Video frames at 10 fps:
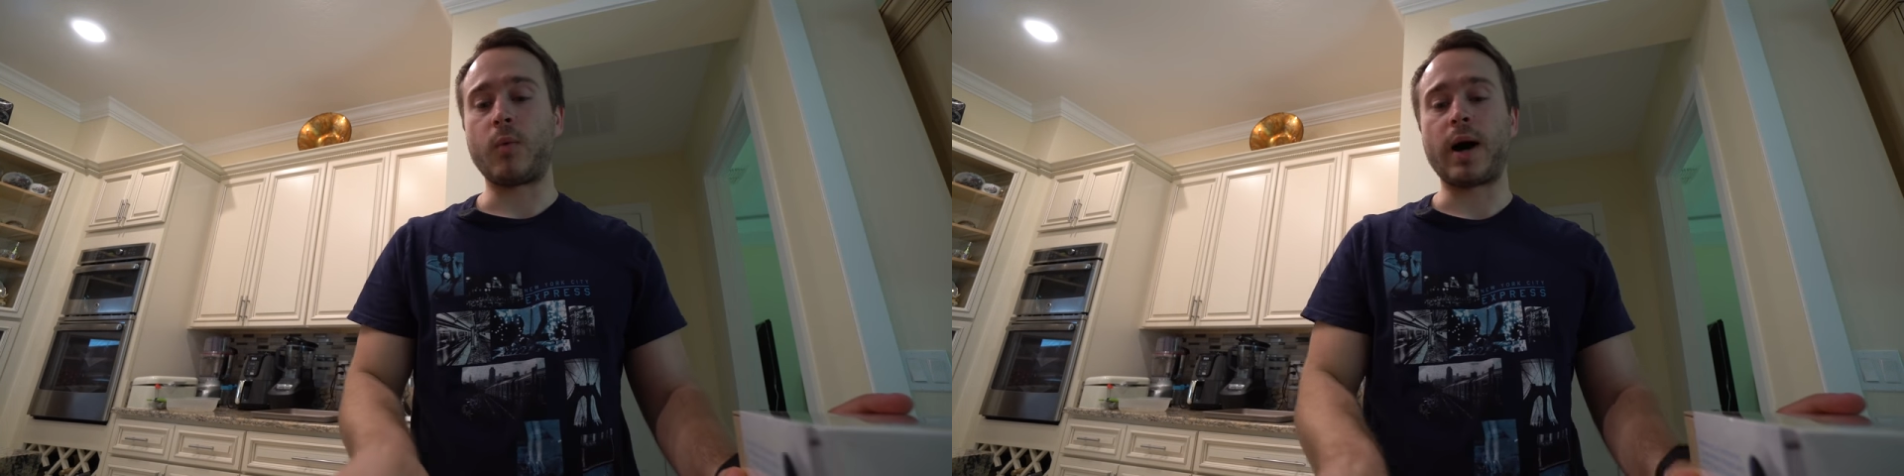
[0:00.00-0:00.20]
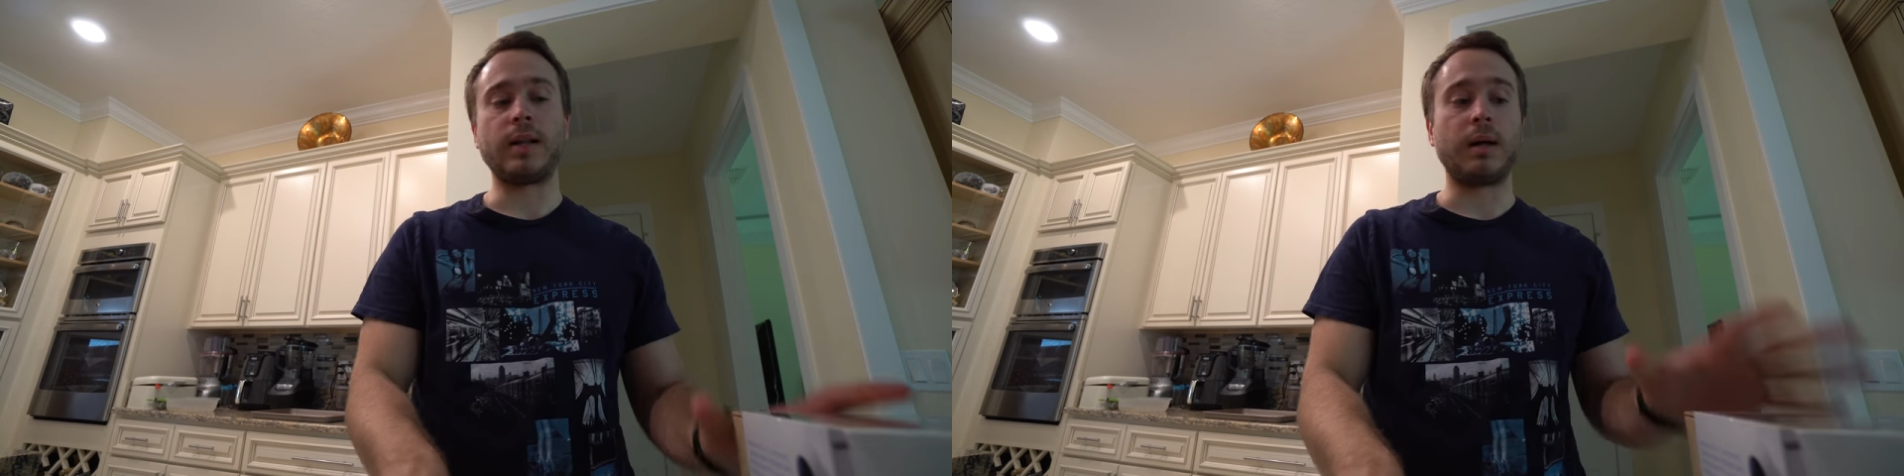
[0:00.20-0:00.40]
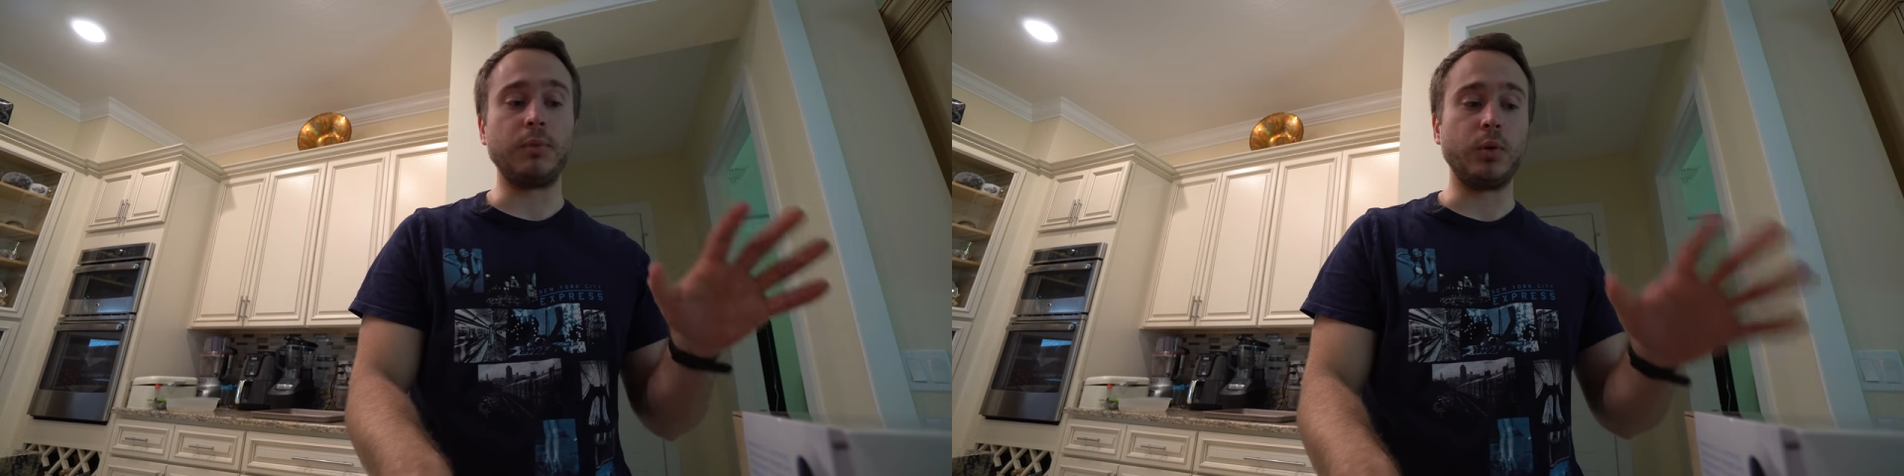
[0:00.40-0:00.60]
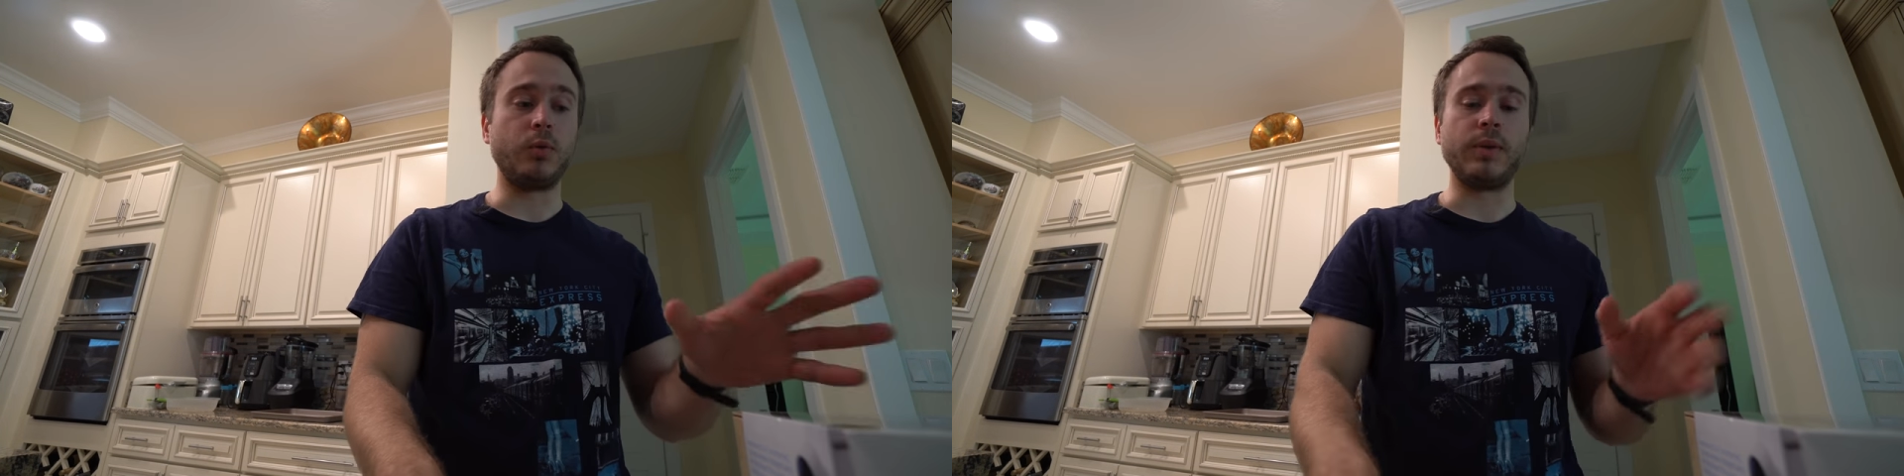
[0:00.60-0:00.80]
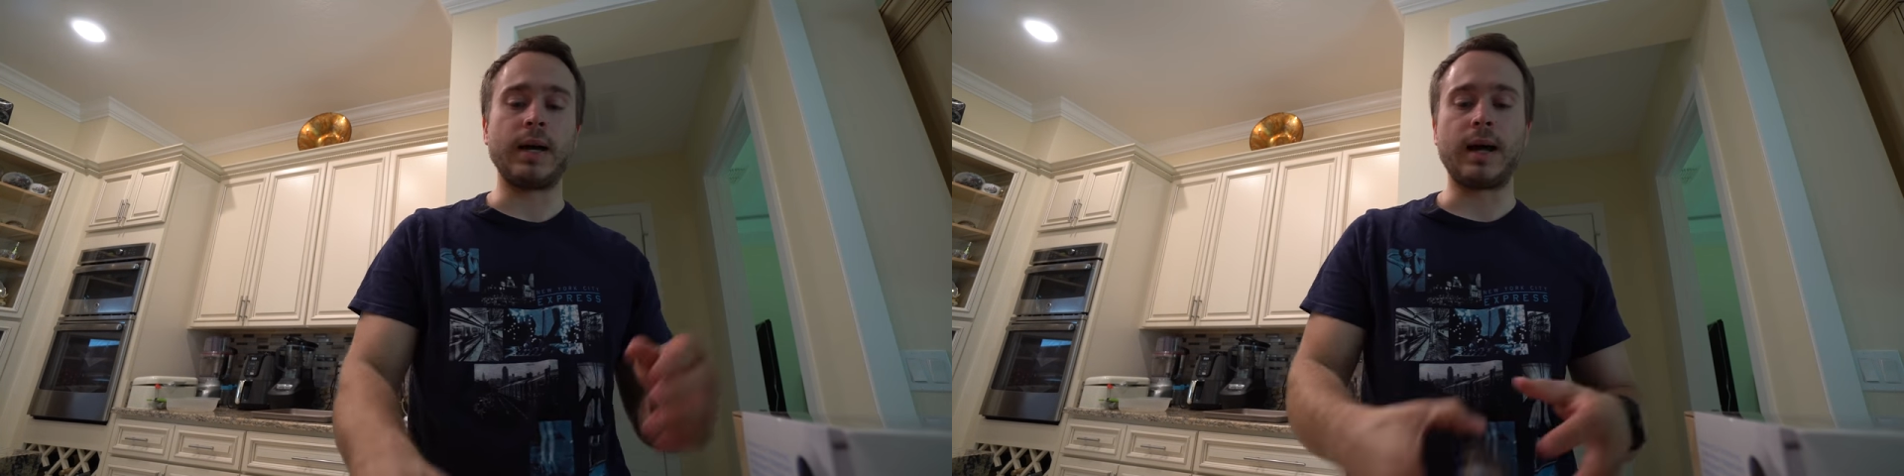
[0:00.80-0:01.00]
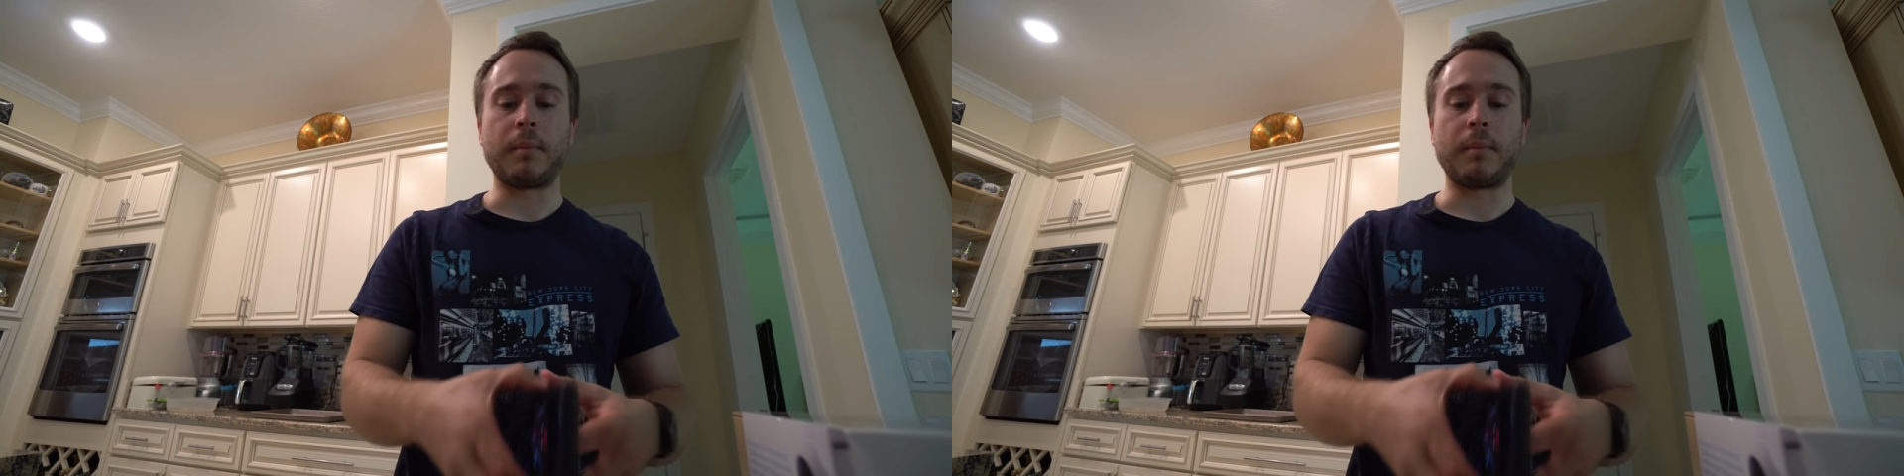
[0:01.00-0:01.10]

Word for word: while I'm doing that,